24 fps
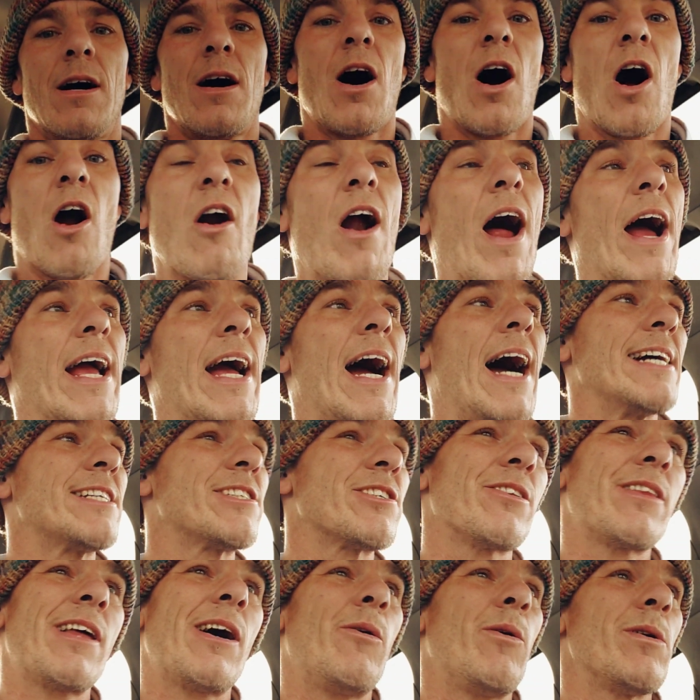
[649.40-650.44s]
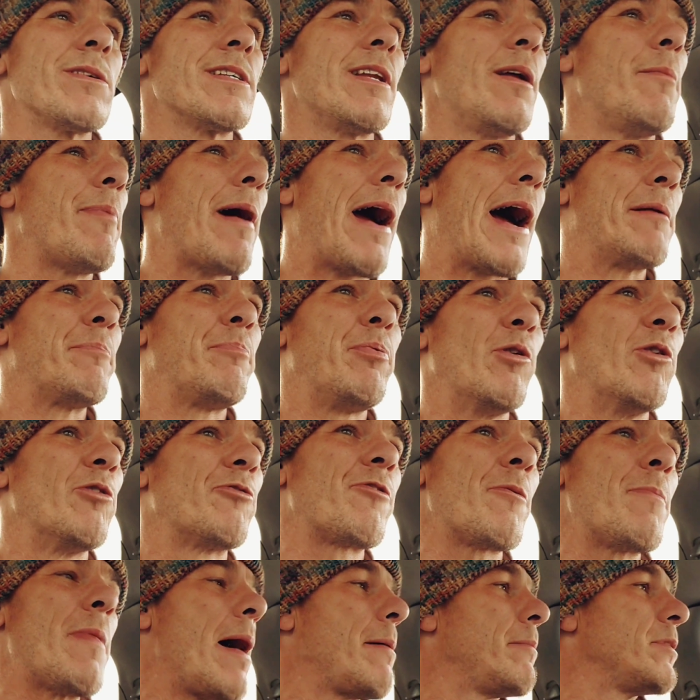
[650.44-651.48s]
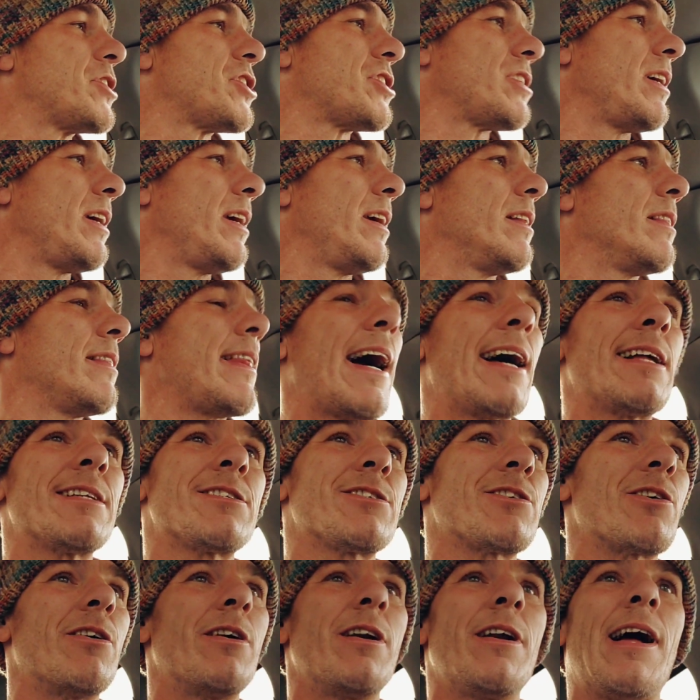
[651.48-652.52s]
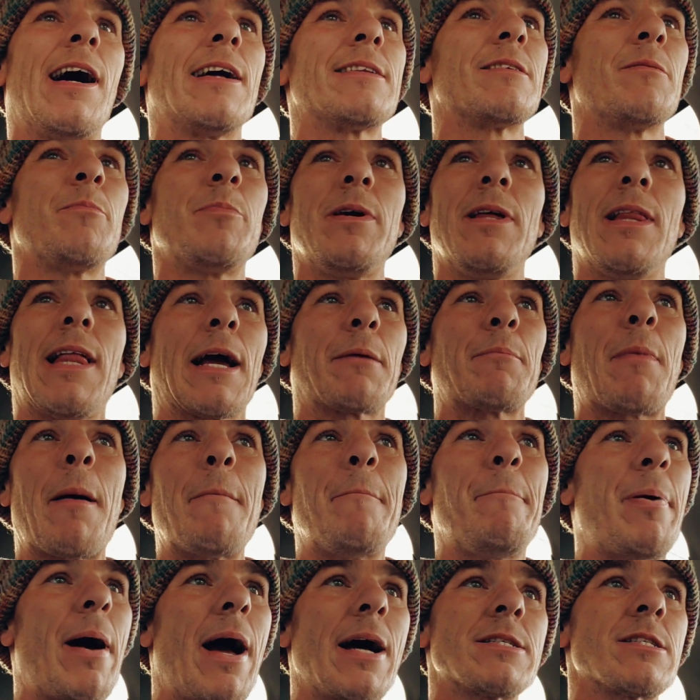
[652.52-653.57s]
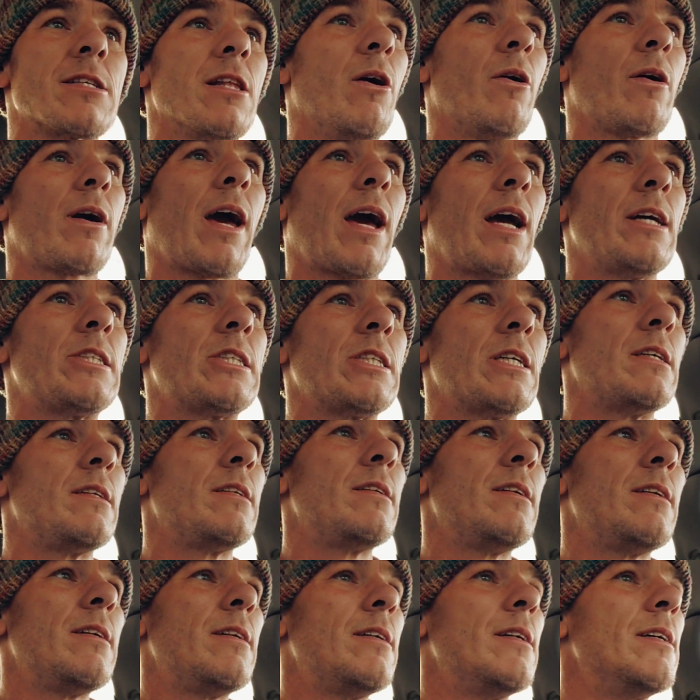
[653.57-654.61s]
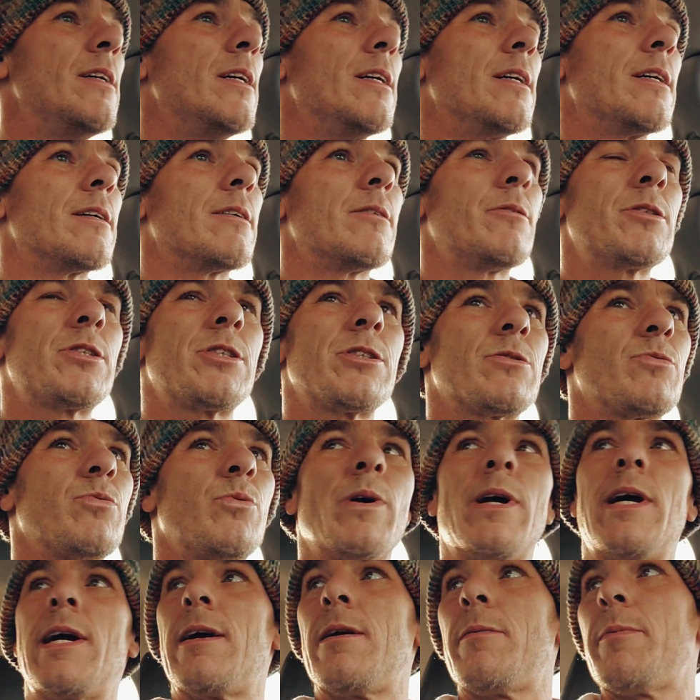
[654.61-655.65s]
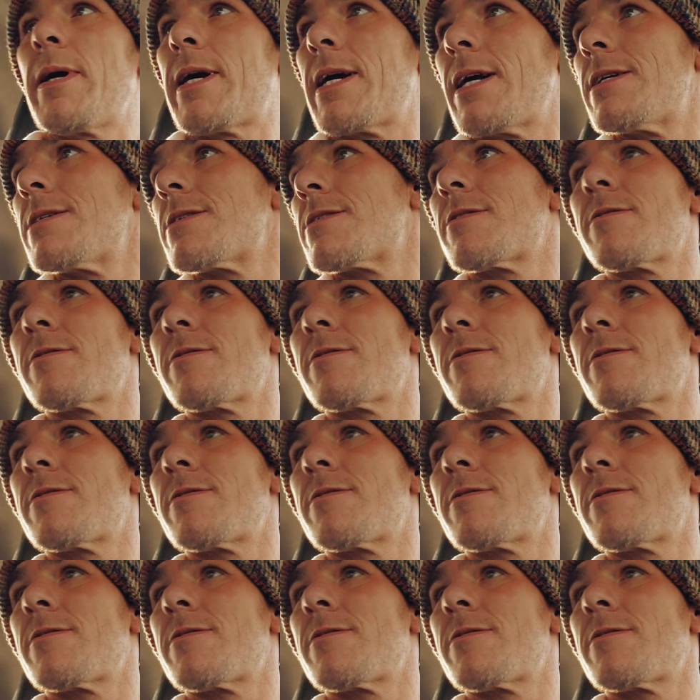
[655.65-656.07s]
All right, guys, so that wasn't a bad pull from that machine. That's turning out to be like my best location, which is weird because